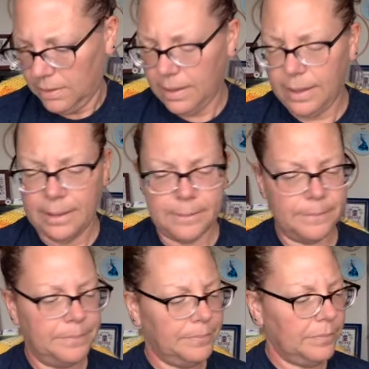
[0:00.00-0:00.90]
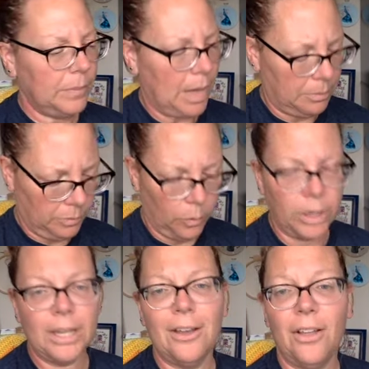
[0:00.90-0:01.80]
I'm
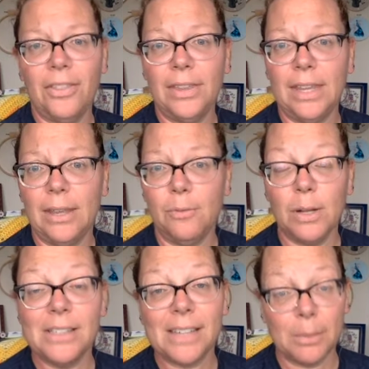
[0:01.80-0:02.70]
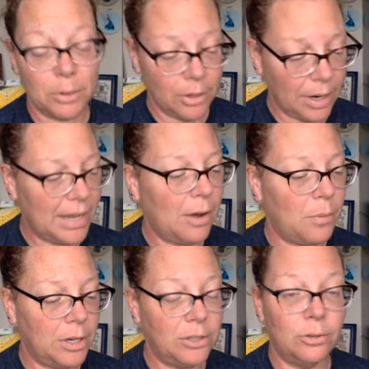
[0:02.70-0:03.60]
working on the one sampler, and I
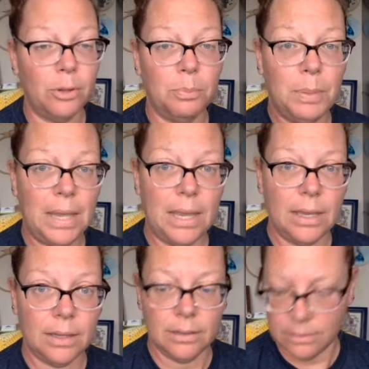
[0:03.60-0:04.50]
want to do the pink,